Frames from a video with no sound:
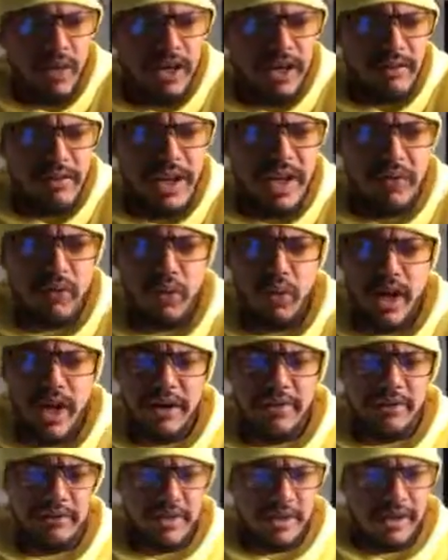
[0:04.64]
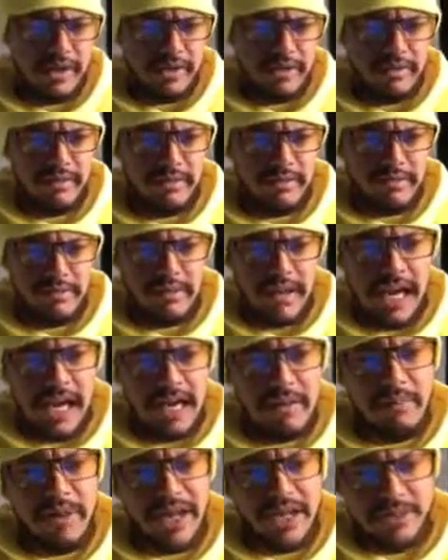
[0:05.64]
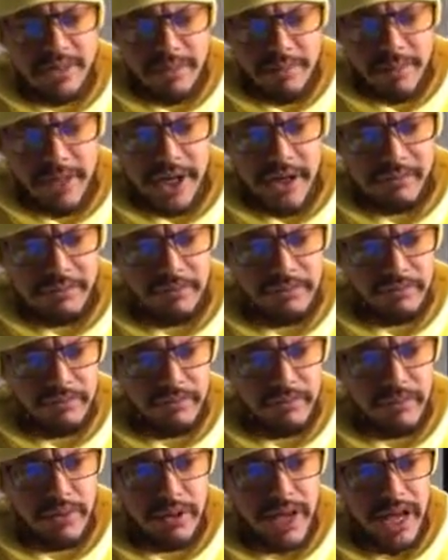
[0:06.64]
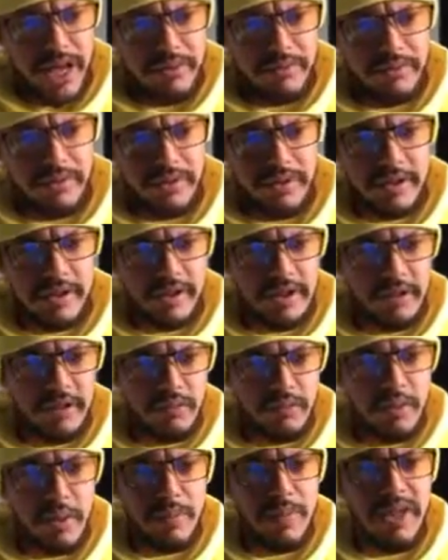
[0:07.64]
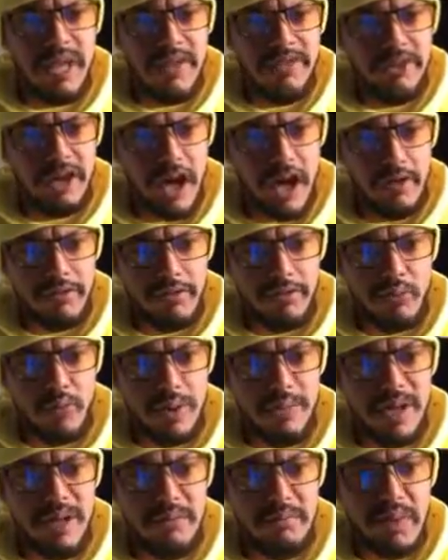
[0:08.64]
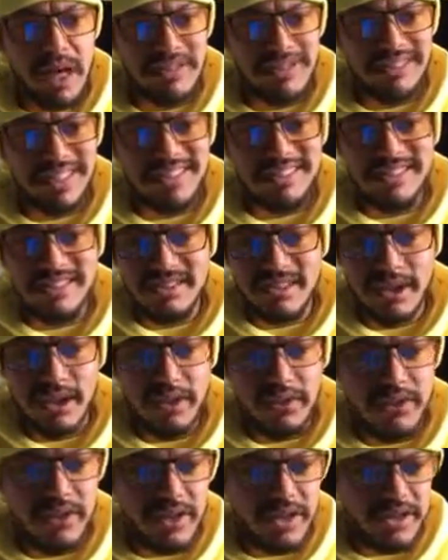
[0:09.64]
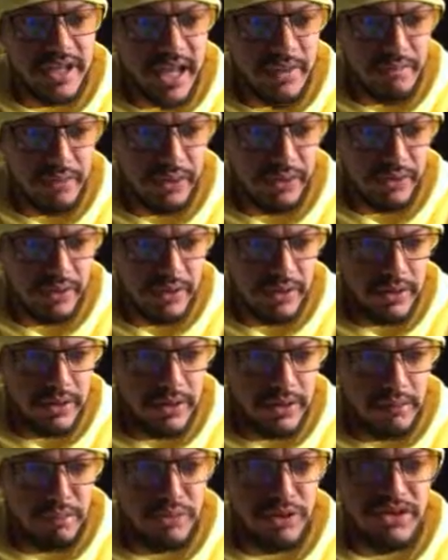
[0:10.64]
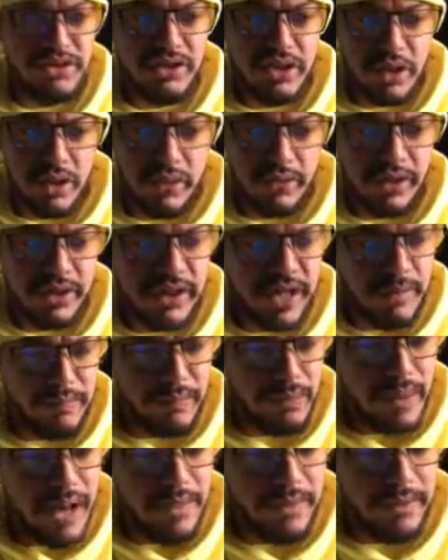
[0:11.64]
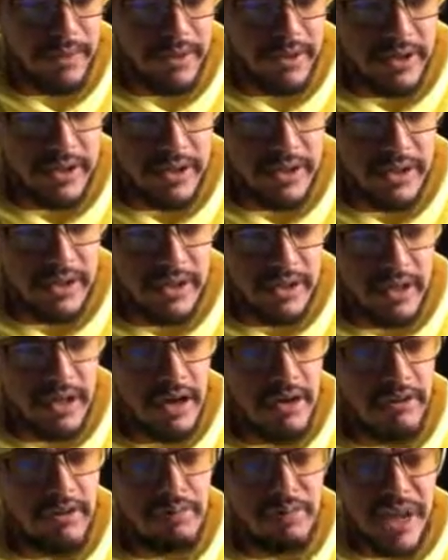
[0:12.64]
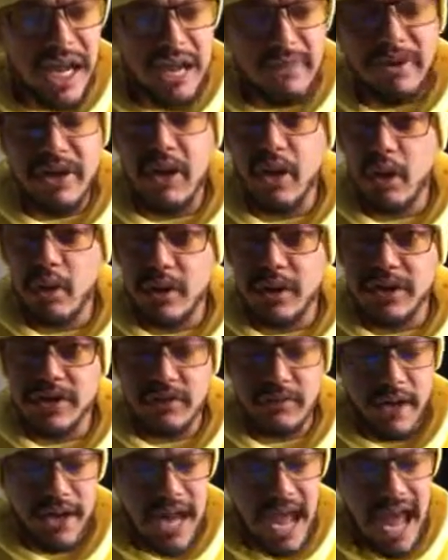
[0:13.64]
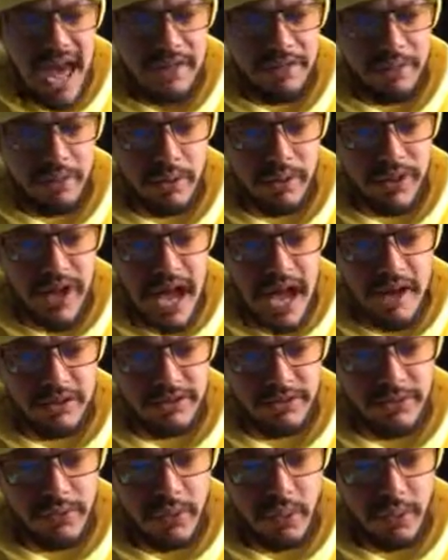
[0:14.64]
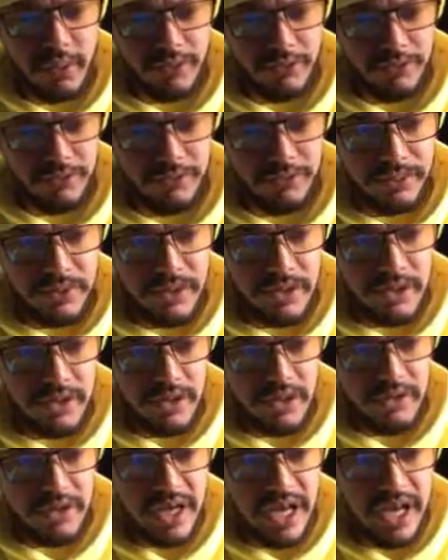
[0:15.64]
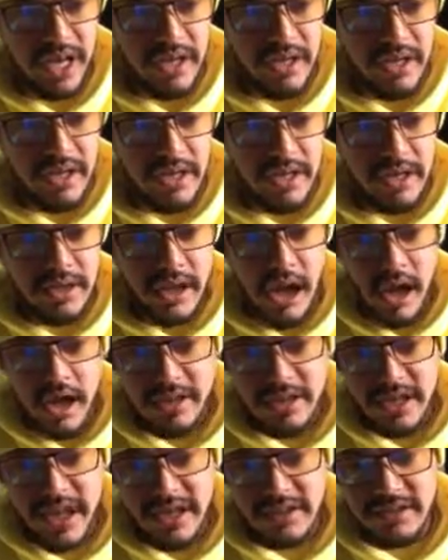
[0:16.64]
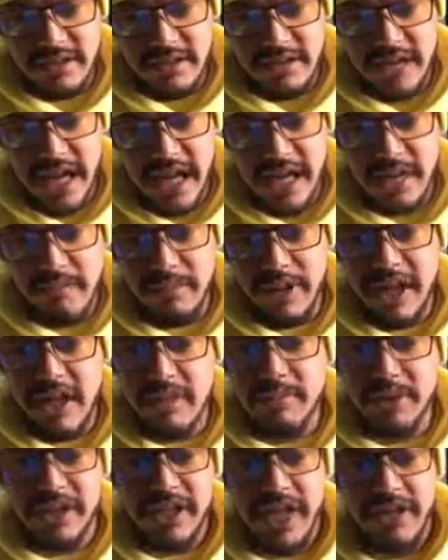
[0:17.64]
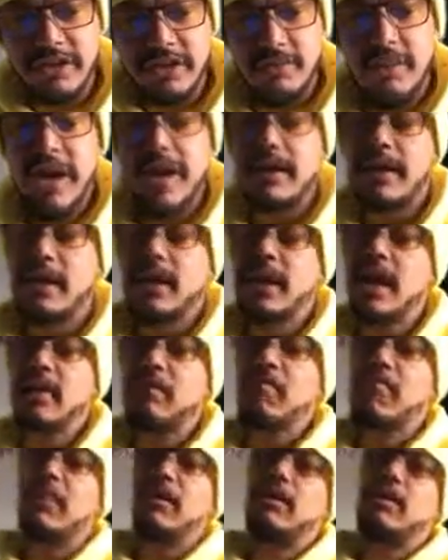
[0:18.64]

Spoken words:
I wanted to make one video. I ended up making three. Okay, where we left off. Women must conserve the temple, preserve the temple, rather, of baby Horus, right? Hathor, the house of Horus. Okay, context of dating, meeting, potential mate. Now again,